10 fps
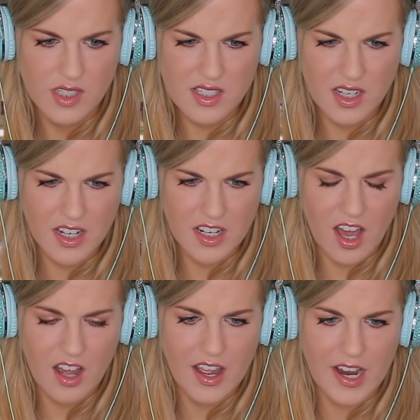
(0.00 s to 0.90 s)
It's a lot of
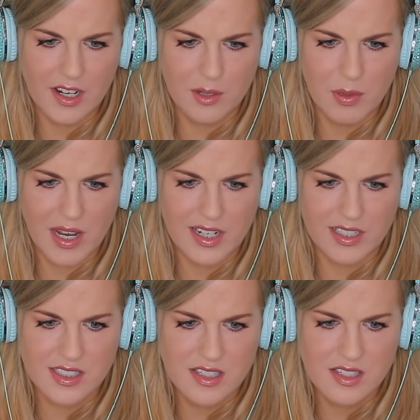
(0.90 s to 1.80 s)
long haired
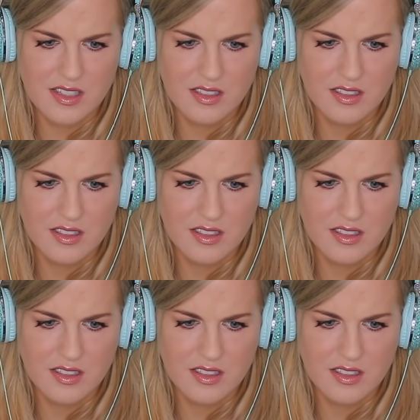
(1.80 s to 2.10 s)
players.